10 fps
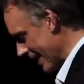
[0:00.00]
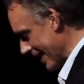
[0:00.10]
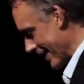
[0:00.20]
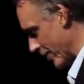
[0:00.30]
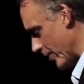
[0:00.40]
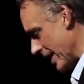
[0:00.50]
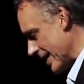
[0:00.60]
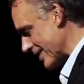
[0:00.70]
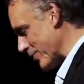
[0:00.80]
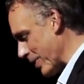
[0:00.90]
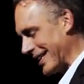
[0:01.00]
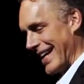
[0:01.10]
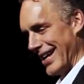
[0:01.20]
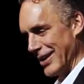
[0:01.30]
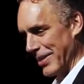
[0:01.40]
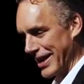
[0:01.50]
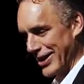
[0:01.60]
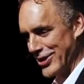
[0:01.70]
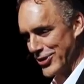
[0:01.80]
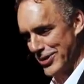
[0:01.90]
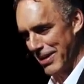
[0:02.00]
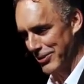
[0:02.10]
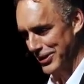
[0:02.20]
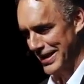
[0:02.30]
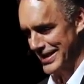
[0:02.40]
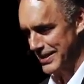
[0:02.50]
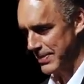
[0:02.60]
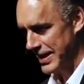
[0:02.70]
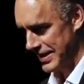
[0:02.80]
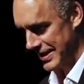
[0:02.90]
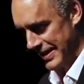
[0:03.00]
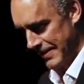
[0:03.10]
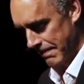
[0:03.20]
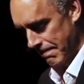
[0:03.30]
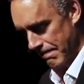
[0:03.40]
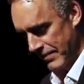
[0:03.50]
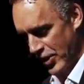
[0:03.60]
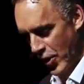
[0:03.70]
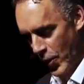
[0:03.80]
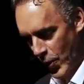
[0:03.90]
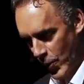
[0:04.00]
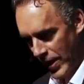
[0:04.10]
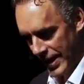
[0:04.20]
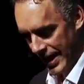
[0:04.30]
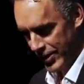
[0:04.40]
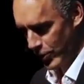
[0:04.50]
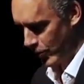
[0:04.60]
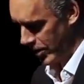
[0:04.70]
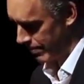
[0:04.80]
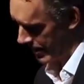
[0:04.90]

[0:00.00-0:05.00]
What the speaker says: you know. So what the hell am I going to do about this? Because, no, I don't want to